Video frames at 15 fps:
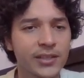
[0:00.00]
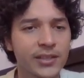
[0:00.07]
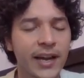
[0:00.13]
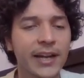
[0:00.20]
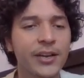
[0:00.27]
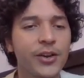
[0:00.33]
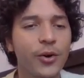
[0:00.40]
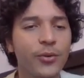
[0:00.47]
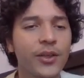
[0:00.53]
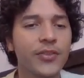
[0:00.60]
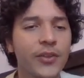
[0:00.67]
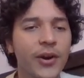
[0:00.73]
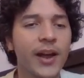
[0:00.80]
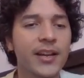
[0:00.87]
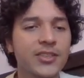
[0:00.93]
Like, I know that
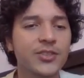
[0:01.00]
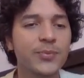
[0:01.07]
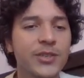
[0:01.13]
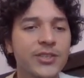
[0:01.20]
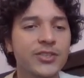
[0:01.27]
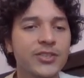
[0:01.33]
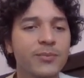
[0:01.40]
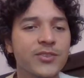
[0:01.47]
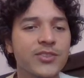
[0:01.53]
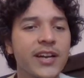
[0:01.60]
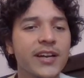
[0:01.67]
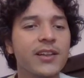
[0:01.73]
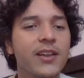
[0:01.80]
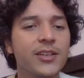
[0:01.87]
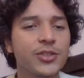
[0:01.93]
there has to be some
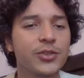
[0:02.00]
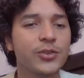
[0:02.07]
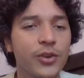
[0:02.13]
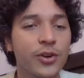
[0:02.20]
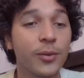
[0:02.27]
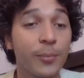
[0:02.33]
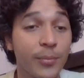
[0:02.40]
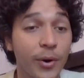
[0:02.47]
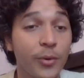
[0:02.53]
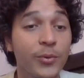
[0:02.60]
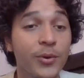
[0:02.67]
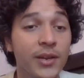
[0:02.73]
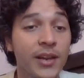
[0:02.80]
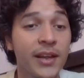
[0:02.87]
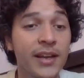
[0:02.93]
psychological
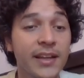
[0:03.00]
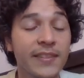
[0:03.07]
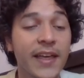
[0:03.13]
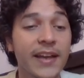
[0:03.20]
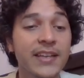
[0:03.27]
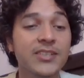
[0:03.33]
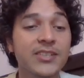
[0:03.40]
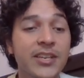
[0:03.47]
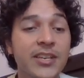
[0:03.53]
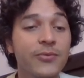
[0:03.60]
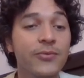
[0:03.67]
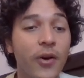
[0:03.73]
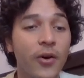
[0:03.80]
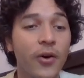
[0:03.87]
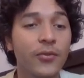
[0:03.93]
component that is
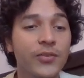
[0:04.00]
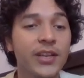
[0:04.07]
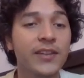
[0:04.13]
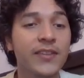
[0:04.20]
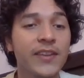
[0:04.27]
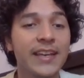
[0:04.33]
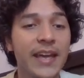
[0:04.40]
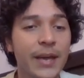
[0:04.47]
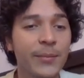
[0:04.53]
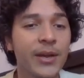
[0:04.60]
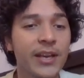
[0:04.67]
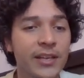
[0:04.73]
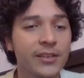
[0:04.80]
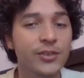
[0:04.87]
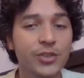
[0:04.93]
involved in the gaming
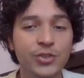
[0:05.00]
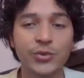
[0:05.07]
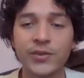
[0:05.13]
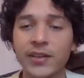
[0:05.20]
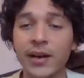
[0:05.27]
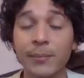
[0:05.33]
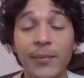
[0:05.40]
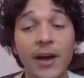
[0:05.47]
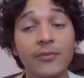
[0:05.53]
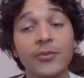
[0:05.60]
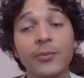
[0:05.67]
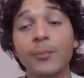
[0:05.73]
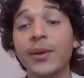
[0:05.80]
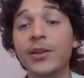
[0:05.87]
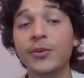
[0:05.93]
industry that I'm not
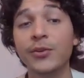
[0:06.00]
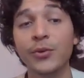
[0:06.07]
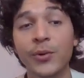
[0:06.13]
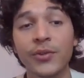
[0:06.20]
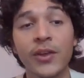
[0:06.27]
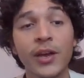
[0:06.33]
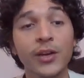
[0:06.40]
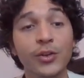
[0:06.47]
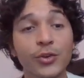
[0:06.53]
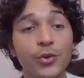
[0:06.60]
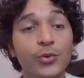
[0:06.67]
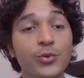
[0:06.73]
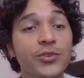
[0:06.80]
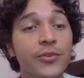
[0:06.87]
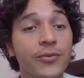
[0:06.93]
familiar with,
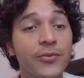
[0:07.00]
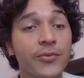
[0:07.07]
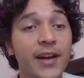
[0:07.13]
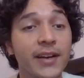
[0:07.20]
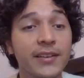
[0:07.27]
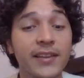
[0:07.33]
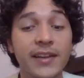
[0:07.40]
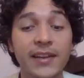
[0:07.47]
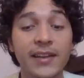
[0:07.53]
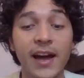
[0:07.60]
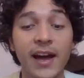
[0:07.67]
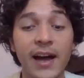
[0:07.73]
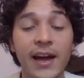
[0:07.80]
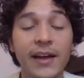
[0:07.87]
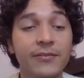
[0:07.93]
due to the fact that
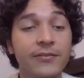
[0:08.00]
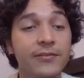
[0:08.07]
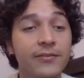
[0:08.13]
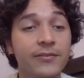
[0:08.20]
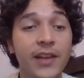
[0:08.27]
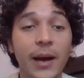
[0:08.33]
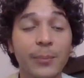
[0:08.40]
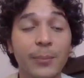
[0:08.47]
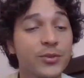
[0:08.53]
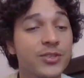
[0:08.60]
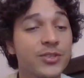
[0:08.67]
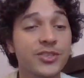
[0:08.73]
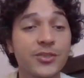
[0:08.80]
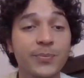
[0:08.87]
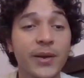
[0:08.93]
I have not
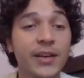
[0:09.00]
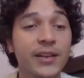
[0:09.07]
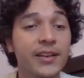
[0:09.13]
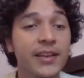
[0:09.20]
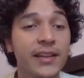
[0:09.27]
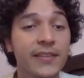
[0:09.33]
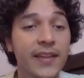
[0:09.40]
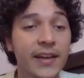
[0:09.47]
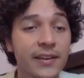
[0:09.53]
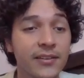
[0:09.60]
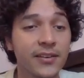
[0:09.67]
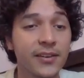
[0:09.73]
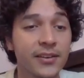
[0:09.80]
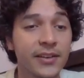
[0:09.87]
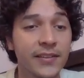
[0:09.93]
participated in
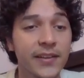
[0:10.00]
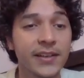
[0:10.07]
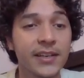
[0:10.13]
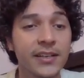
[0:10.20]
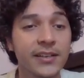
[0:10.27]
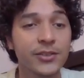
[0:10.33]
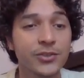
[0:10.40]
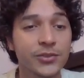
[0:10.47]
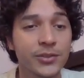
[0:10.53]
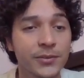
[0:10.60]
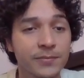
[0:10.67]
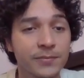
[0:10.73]
that industry.